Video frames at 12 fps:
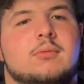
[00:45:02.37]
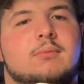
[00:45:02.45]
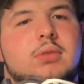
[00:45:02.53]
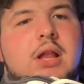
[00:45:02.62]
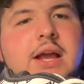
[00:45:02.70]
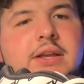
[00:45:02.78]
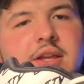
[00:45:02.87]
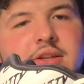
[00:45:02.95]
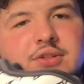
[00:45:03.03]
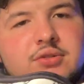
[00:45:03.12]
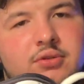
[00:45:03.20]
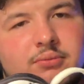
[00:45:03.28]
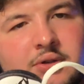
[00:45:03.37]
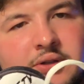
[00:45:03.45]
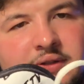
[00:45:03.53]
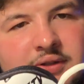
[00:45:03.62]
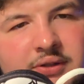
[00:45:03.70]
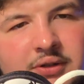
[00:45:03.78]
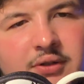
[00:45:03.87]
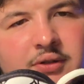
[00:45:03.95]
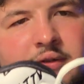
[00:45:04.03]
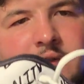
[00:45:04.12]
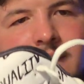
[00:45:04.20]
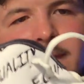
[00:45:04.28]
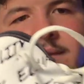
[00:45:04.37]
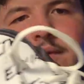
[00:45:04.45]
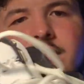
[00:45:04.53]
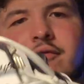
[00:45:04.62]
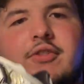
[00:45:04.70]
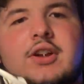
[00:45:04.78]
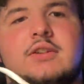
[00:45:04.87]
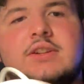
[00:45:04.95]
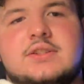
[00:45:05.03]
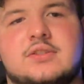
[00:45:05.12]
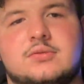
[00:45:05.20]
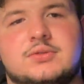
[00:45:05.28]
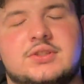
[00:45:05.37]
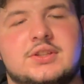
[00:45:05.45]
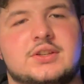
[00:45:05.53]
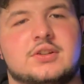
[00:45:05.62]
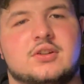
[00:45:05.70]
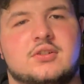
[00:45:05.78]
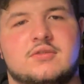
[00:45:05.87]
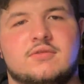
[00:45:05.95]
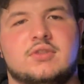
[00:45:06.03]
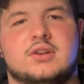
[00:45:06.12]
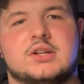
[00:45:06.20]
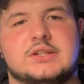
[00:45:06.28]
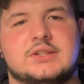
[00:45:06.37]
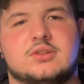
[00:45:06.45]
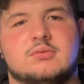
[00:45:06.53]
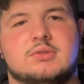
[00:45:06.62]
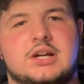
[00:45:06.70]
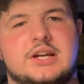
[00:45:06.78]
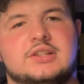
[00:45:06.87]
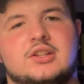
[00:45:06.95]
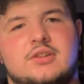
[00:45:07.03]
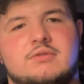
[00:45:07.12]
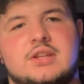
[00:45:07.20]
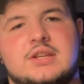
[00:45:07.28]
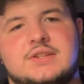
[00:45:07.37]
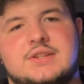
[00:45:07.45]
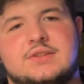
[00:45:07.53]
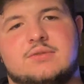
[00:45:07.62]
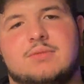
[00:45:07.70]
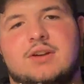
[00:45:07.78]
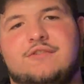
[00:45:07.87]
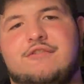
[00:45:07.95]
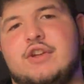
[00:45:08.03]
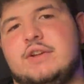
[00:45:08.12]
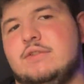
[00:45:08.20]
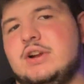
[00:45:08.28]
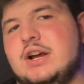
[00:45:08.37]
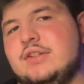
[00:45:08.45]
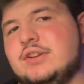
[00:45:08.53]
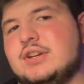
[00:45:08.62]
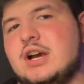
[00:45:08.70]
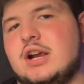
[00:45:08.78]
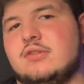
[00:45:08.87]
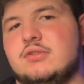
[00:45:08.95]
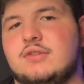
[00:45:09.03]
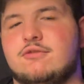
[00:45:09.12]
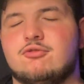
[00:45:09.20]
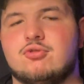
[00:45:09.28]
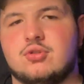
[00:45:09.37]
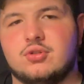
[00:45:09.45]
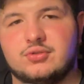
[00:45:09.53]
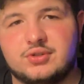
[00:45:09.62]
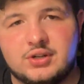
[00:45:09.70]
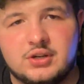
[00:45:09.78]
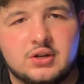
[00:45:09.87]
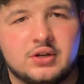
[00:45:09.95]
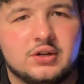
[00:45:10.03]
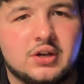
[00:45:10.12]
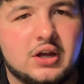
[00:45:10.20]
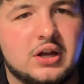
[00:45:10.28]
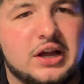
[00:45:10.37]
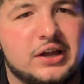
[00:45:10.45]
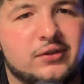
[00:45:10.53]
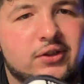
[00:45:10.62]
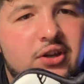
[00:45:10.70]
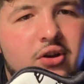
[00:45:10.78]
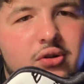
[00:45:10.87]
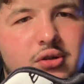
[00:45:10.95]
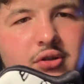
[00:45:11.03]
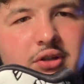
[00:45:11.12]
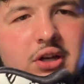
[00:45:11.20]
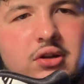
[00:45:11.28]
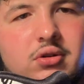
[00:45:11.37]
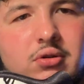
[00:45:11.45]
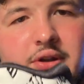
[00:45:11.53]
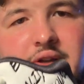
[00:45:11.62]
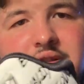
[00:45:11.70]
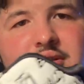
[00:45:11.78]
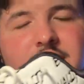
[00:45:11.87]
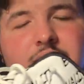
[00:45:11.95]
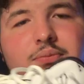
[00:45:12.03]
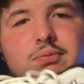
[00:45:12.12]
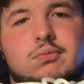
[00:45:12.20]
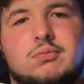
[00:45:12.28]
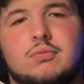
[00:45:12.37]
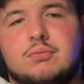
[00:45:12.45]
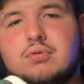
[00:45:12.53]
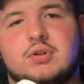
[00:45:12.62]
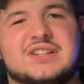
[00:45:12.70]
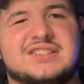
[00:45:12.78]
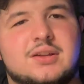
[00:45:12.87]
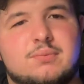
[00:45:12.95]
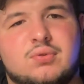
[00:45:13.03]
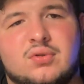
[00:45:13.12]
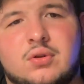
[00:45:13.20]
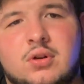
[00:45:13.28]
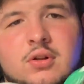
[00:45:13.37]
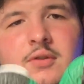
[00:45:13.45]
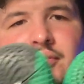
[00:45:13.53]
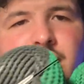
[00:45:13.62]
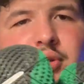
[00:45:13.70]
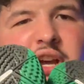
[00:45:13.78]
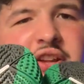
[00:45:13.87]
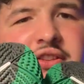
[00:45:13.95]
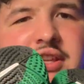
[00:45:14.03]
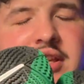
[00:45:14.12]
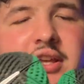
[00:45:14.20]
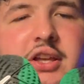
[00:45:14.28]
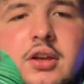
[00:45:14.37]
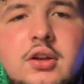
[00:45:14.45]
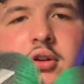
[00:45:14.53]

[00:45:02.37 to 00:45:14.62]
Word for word: Black History Months. Very dope sneaker. Very dope. I love these. These are my favorite out of the Kyrie 4s uh, all, the, all the colorways. Pretty simple. You got the